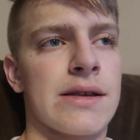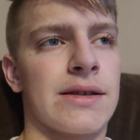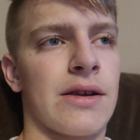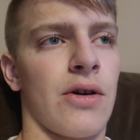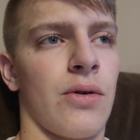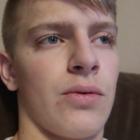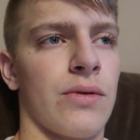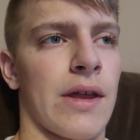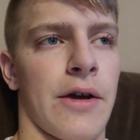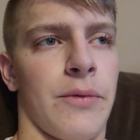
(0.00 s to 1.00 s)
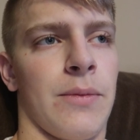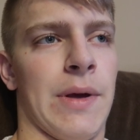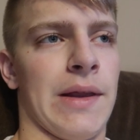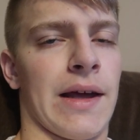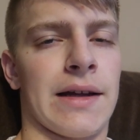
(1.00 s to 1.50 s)
So that would
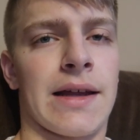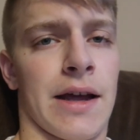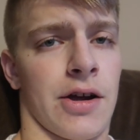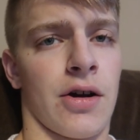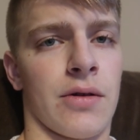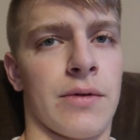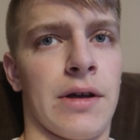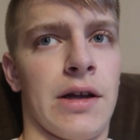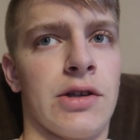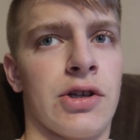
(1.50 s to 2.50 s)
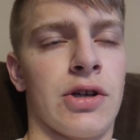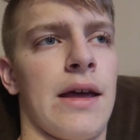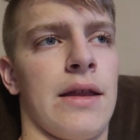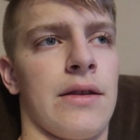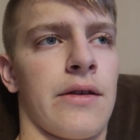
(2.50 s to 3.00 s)
mean like 10 carbs each.
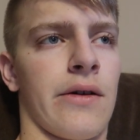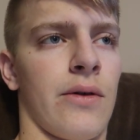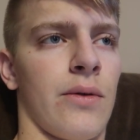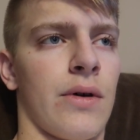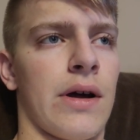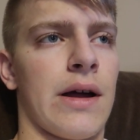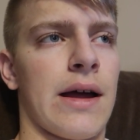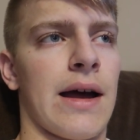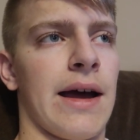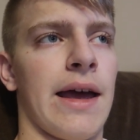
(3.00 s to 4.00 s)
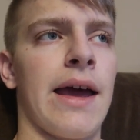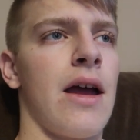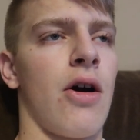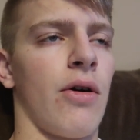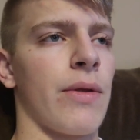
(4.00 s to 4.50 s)
And so I
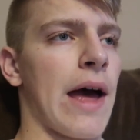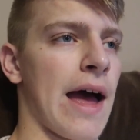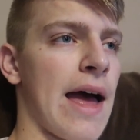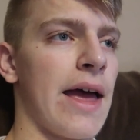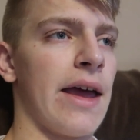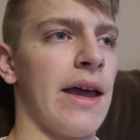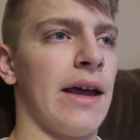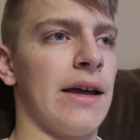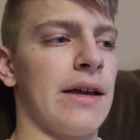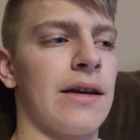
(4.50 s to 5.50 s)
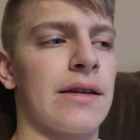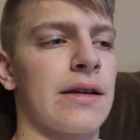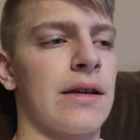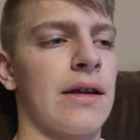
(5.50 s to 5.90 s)
ate all that and